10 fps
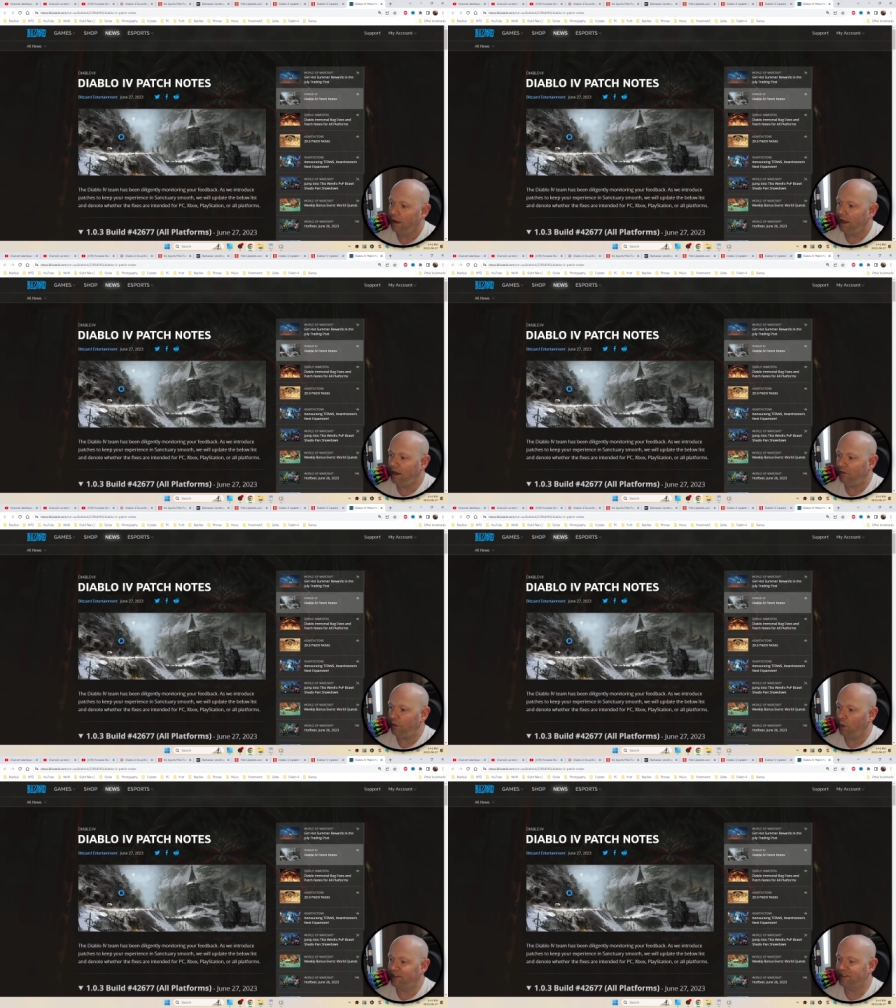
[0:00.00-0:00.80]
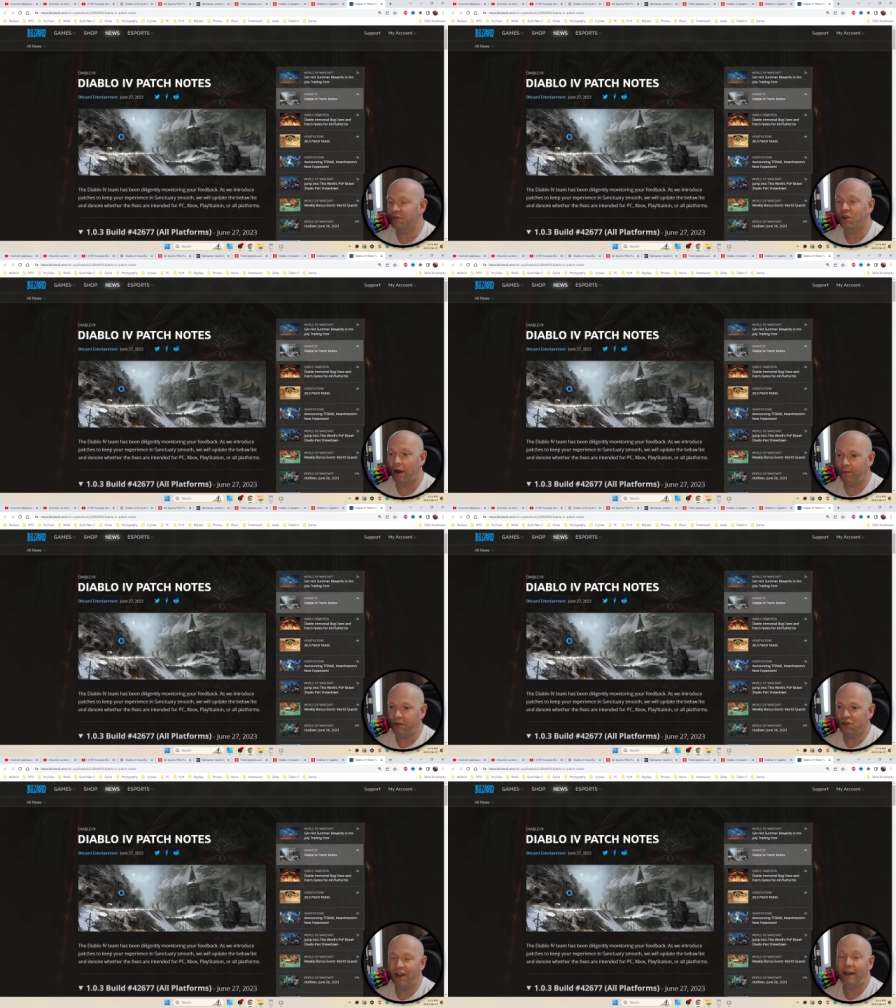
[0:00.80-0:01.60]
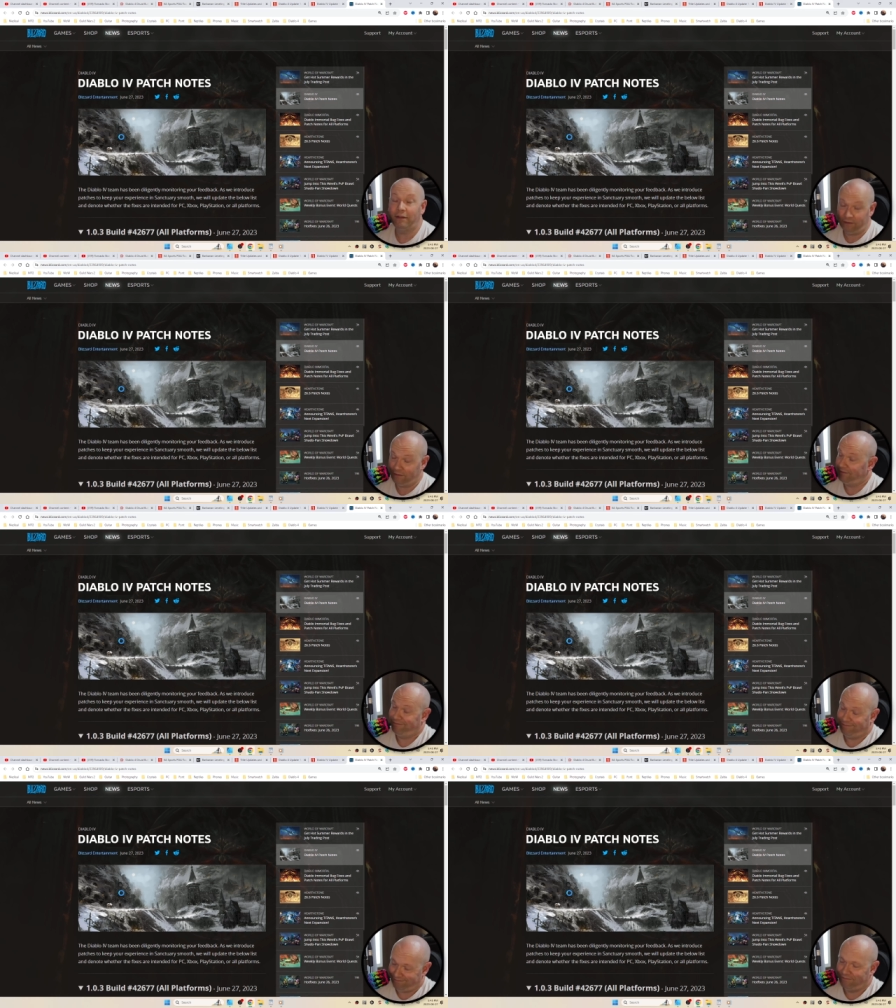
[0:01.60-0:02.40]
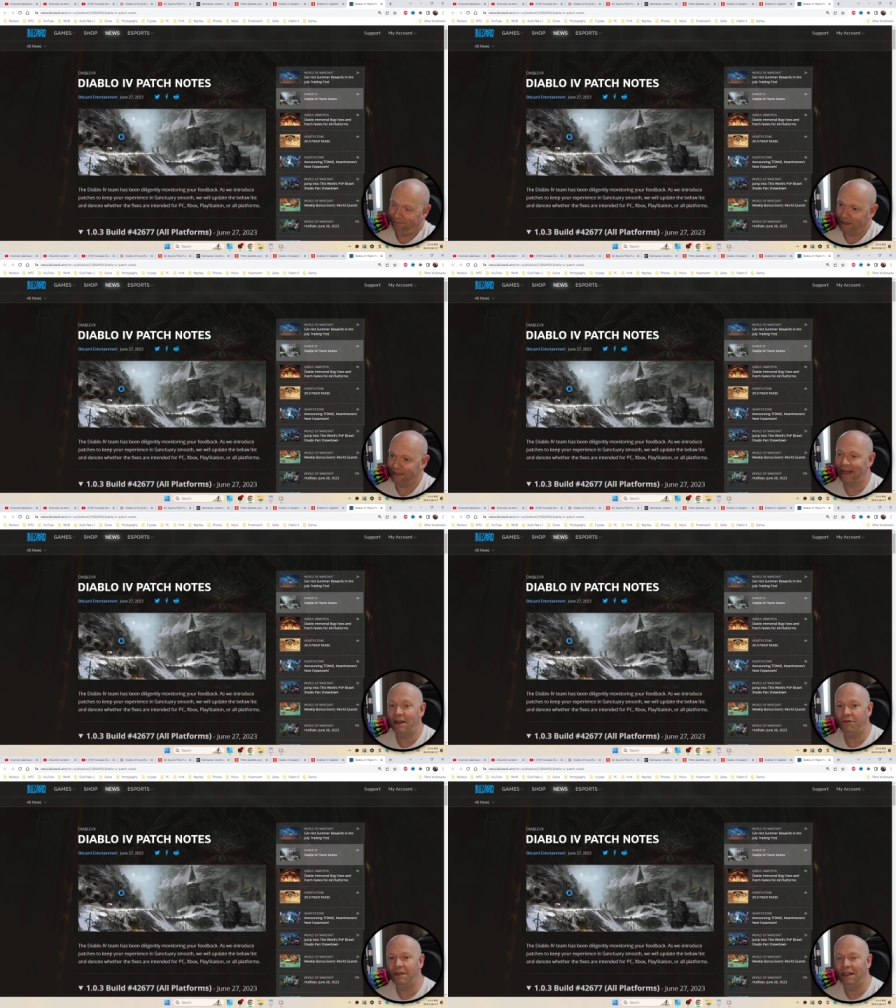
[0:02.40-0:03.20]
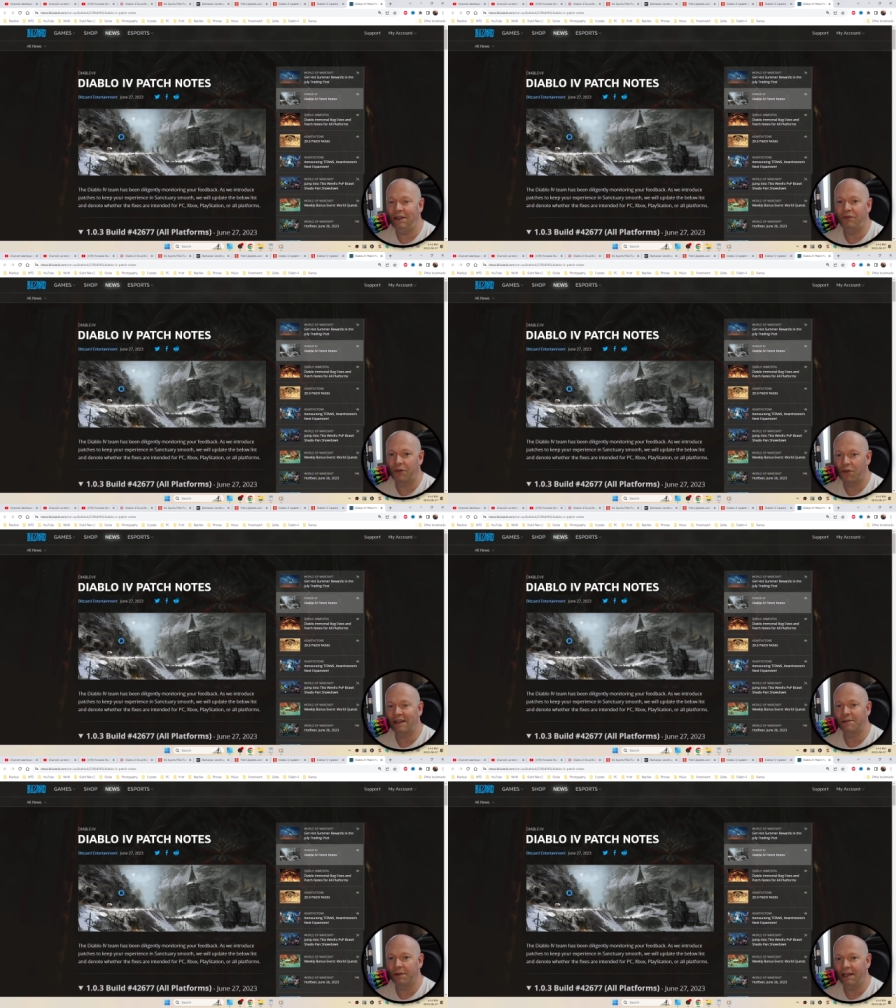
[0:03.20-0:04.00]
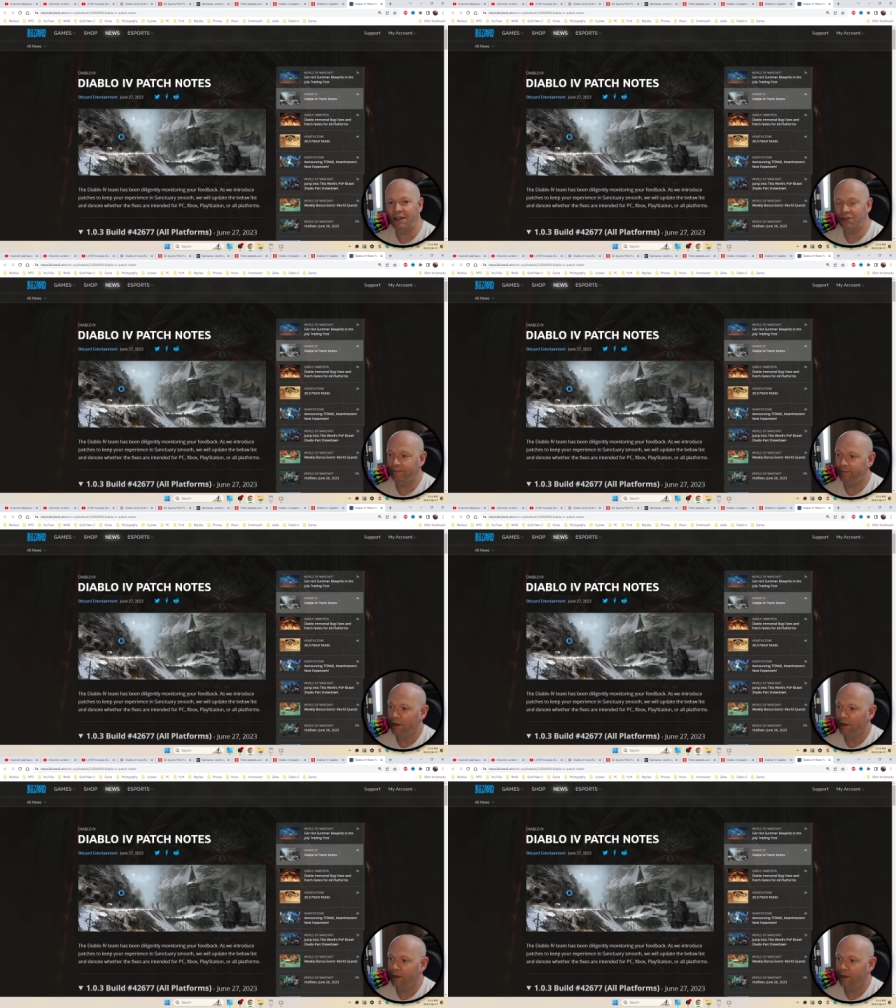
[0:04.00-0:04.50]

And if you want to subscribe to the channel, does that even need further explanation?